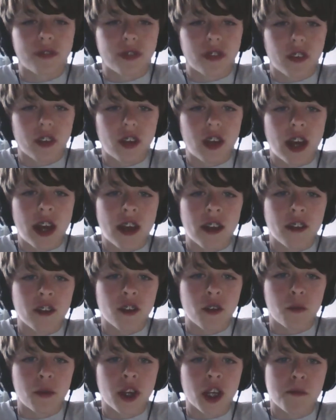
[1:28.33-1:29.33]
And
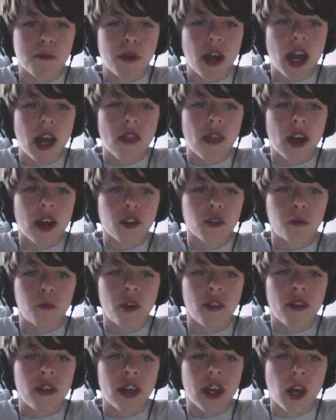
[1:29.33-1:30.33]
we're going to pair that with
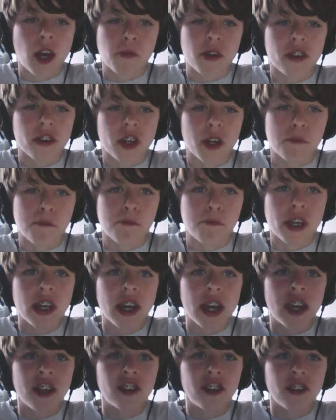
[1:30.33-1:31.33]
the MSI
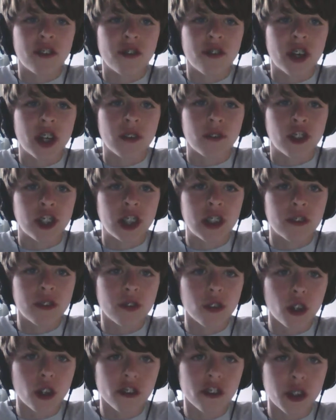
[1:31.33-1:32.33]
B85
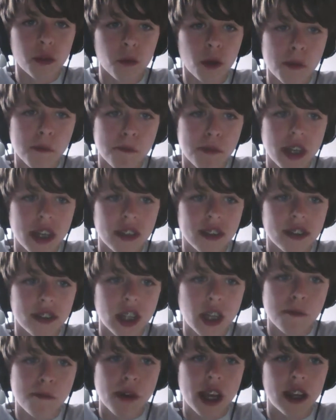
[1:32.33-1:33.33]
G41 PC
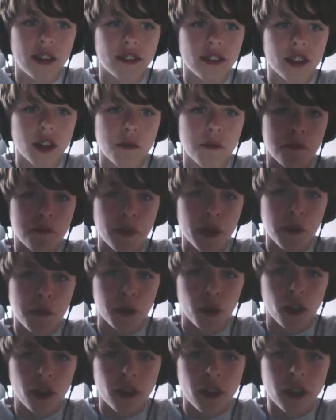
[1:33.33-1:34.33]
Mate
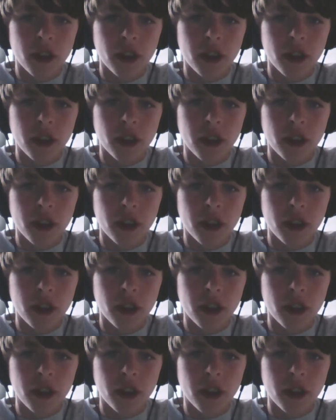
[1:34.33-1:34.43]
motherboard.